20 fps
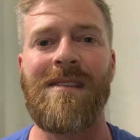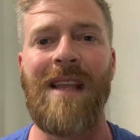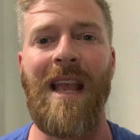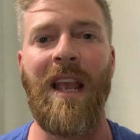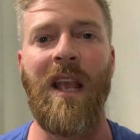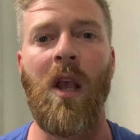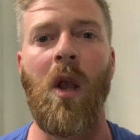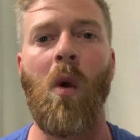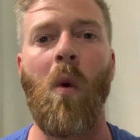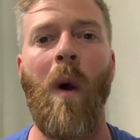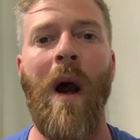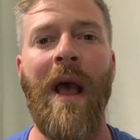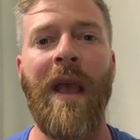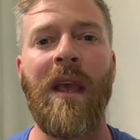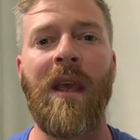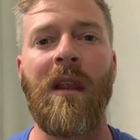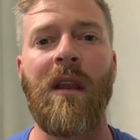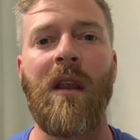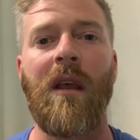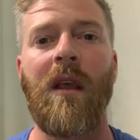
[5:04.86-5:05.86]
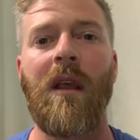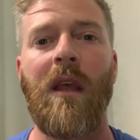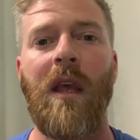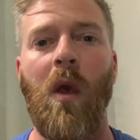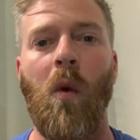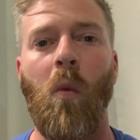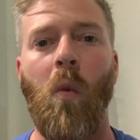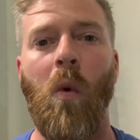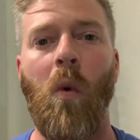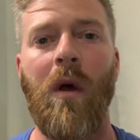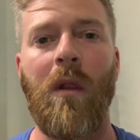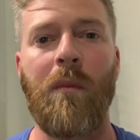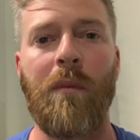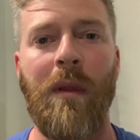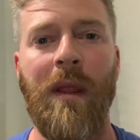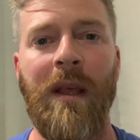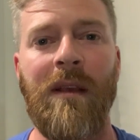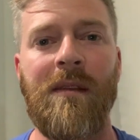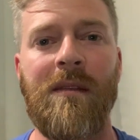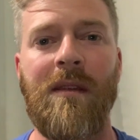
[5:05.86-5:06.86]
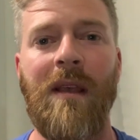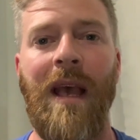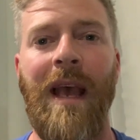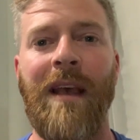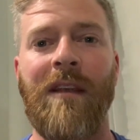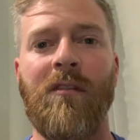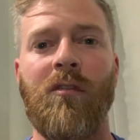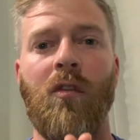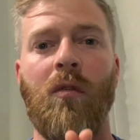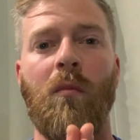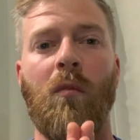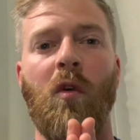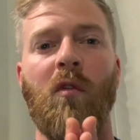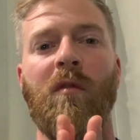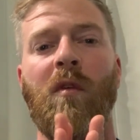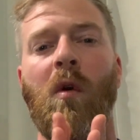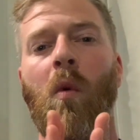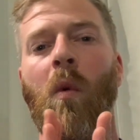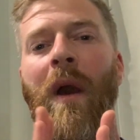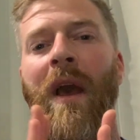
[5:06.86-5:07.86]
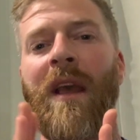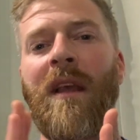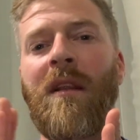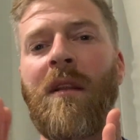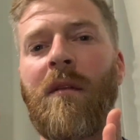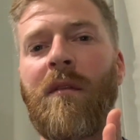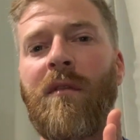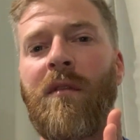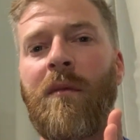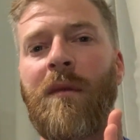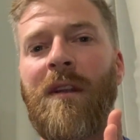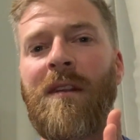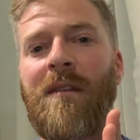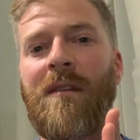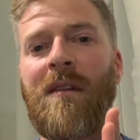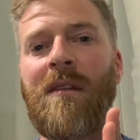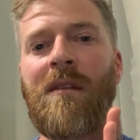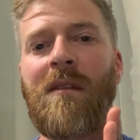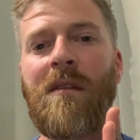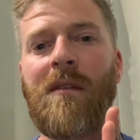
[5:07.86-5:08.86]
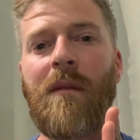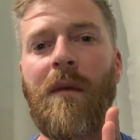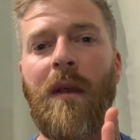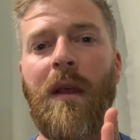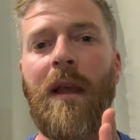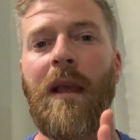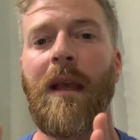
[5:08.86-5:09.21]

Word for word: staying quiet in one place as you move away from distance